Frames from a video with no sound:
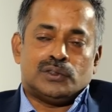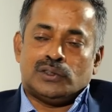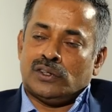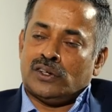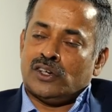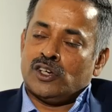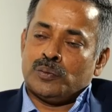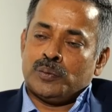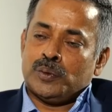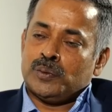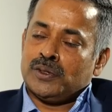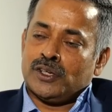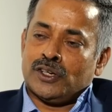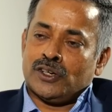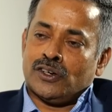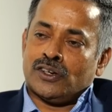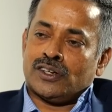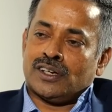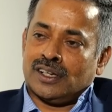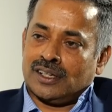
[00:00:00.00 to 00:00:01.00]
lot of people are
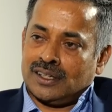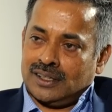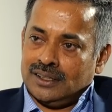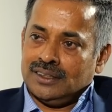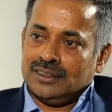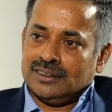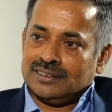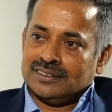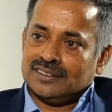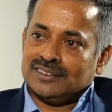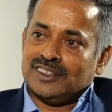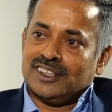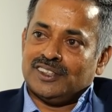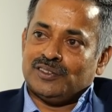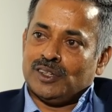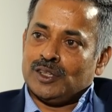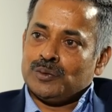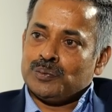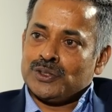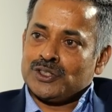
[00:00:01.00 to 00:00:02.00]
not lucky. Only
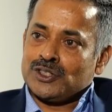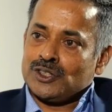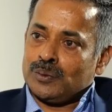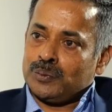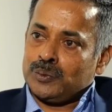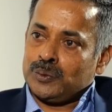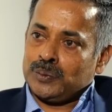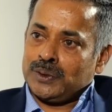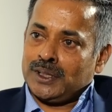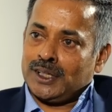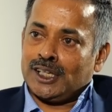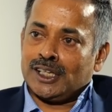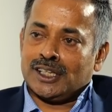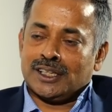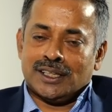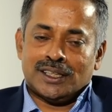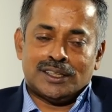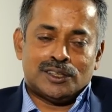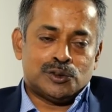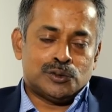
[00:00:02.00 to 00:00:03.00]
1% of people are
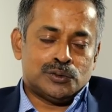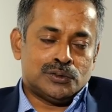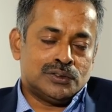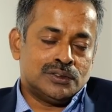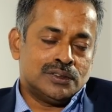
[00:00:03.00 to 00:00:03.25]
lucky to